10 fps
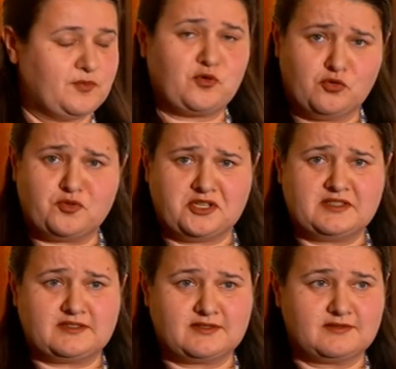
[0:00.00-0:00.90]

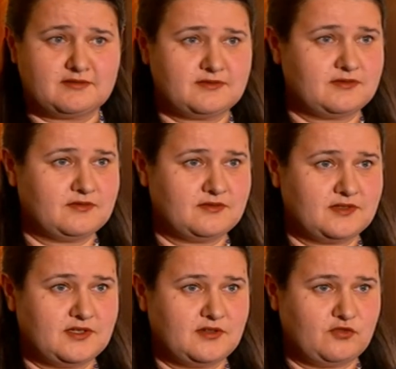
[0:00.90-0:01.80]
appropriate
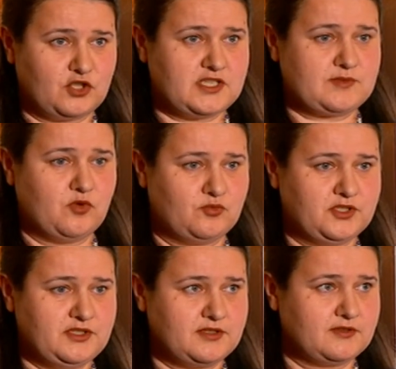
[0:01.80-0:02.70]
for this
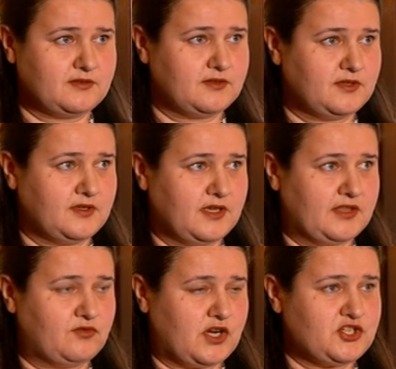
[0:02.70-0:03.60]
moment
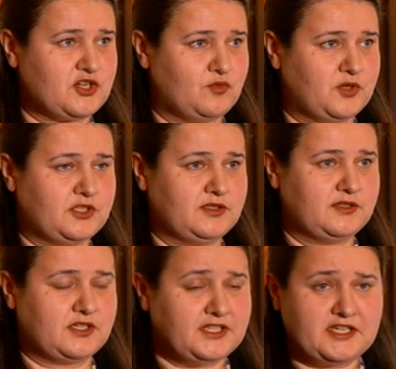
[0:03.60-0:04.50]
and Russia
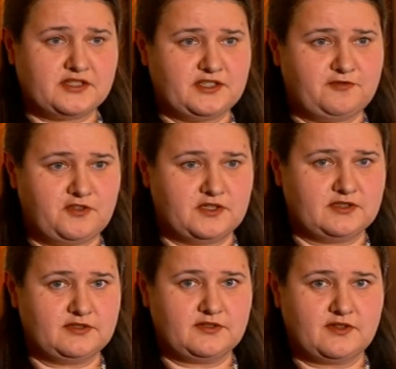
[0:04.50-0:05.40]
will clearly
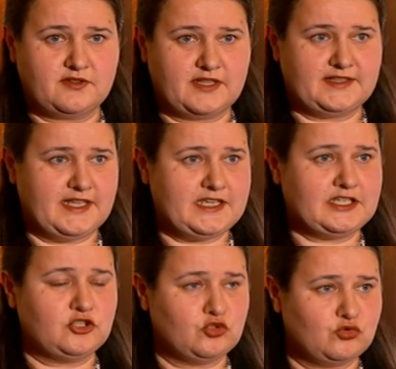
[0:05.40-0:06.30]
feel that they
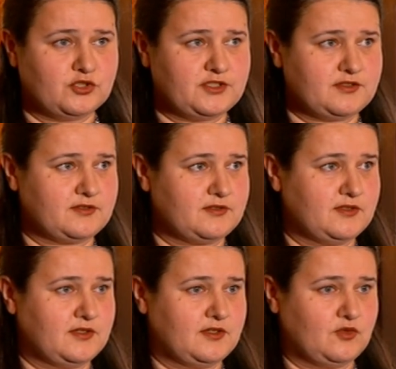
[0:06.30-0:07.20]
cannot
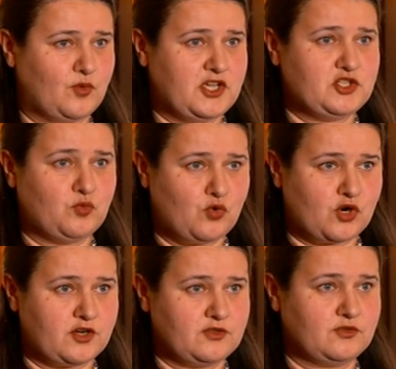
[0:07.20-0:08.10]
wage
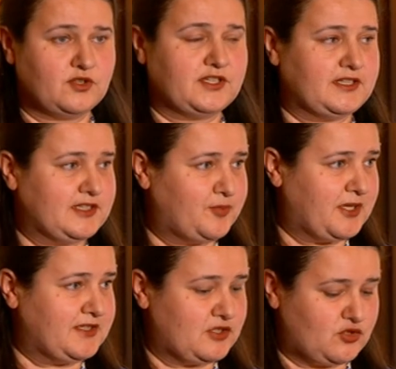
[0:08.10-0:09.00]
war on an
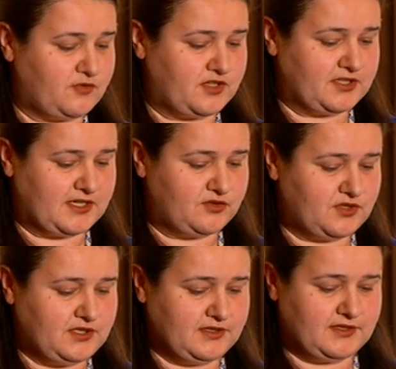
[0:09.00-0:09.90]
independent sovereign
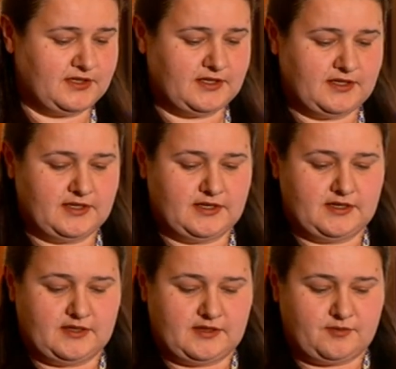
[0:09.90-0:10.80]
country
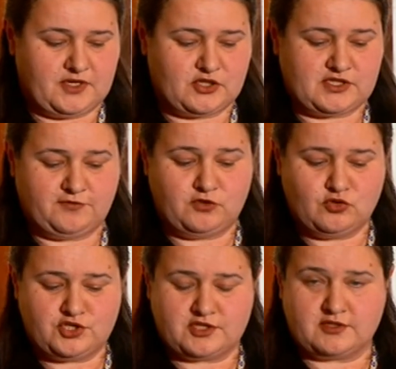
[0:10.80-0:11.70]
because the
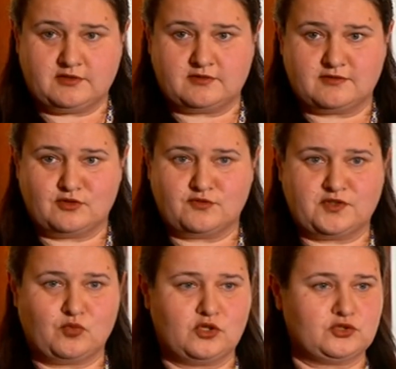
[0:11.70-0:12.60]
future
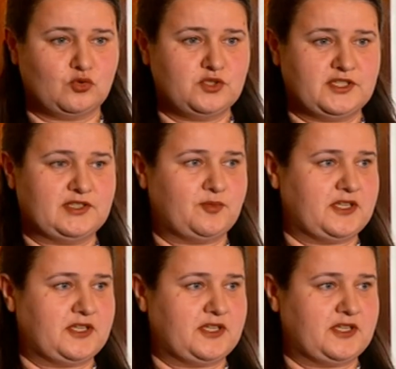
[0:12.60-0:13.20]
of the world order